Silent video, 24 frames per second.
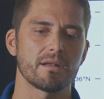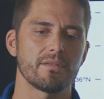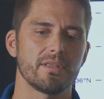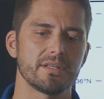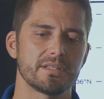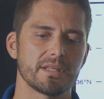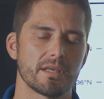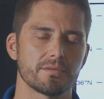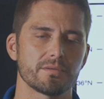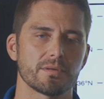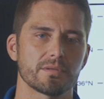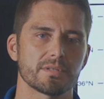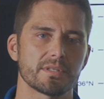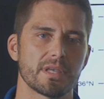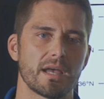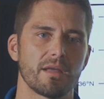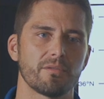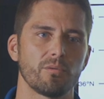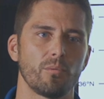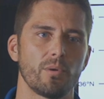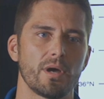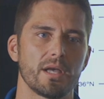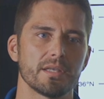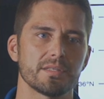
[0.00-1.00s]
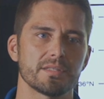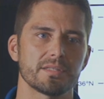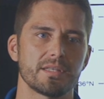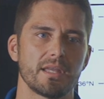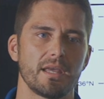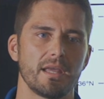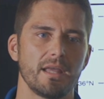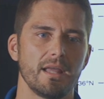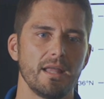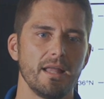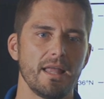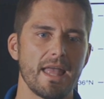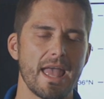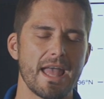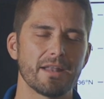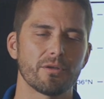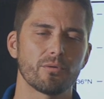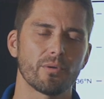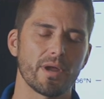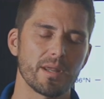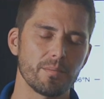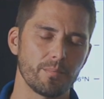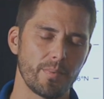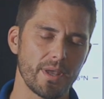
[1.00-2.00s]
in the desert Southwest and
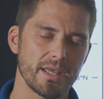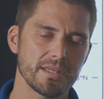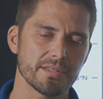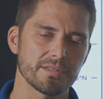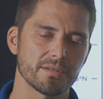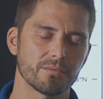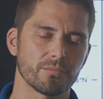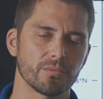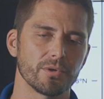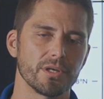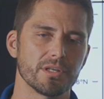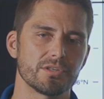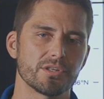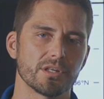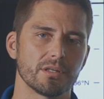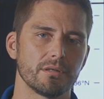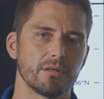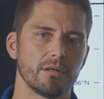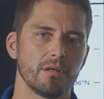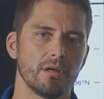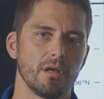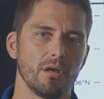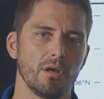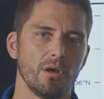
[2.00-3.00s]
Great Basin region,